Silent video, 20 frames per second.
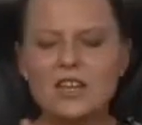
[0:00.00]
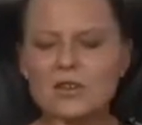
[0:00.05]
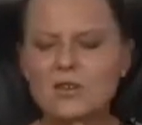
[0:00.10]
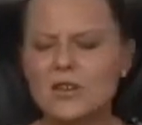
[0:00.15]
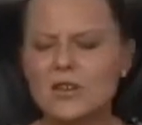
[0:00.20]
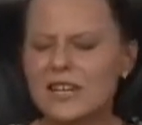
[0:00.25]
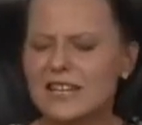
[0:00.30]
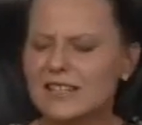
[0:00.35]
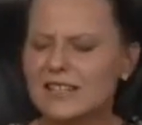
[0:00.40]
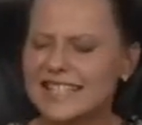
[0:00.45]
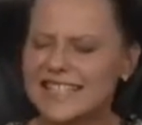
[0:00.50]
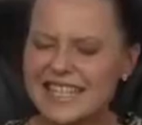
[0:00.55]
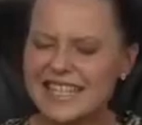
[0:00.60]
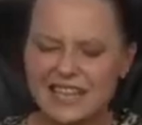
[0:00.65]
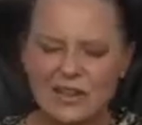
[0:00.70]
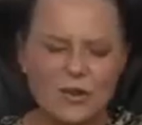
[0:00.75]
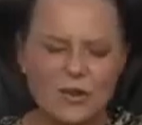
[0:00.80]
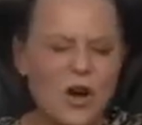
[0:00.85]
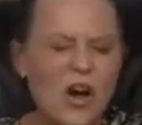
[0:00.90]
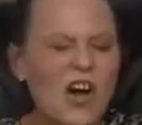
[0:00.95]
You can
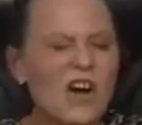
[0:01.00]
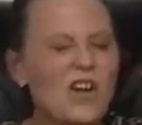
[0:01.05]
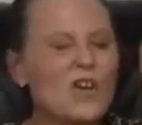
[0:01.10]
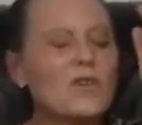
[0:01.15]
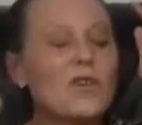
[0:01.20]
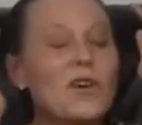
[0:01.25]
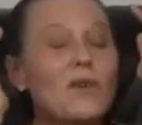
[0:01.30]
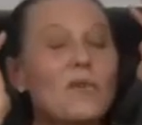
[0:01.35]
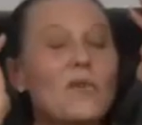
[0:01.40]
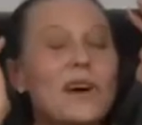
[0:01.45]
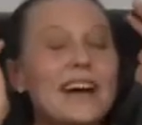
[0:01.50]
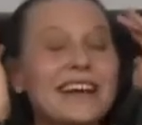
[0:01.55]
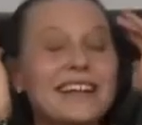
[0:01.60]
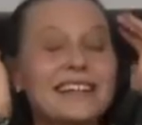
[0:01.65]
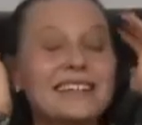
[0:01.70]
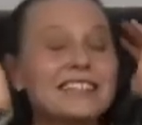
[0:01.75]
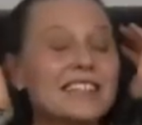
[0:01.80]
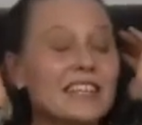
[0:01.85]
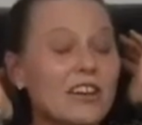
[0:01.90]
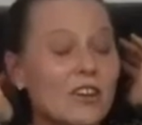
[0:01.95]
see all the
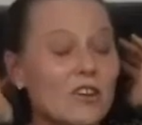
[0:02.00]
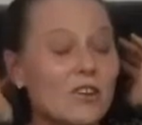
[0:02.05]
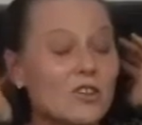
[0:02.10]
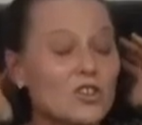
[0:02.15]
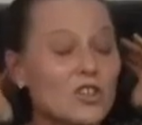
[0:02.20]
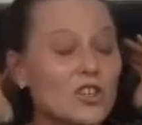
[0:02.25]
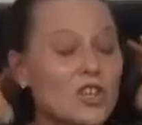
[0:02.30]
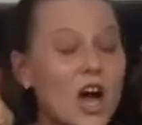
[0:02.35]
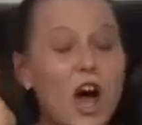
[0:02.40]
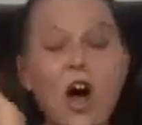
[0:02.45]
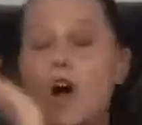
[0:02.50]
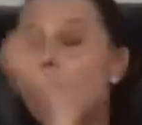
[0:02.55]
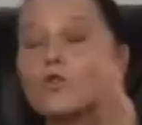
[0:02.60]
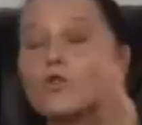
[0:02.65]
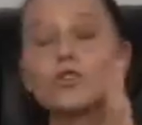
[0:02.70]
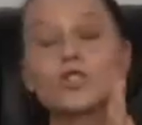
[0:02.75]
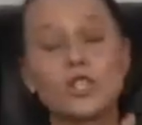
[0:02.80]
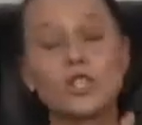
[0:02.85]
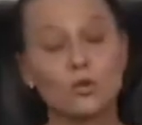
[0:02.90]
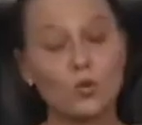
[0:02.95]
ones
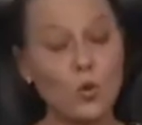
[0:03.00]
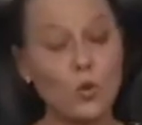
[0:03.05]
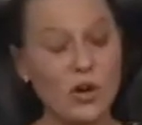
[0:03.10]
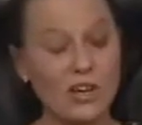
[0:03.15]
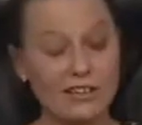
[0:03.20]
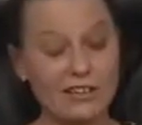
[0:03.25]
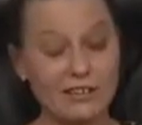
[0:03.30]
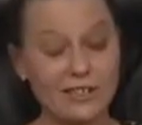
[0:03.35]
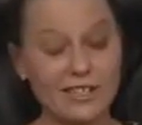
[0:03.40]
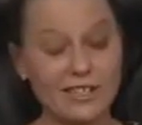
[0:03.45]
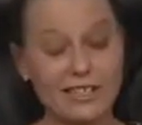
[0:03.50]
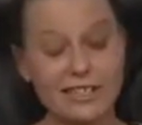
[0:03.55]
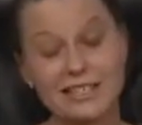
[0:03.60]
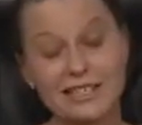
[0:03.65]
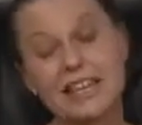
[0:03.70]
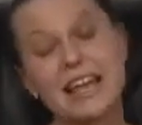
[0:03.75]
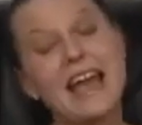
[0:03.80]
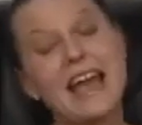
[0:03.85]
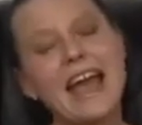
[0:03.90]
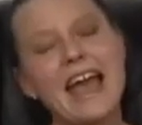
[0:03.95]
who don't want
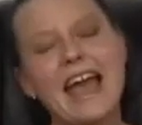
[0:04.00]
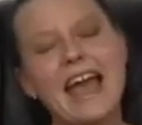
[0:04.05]
it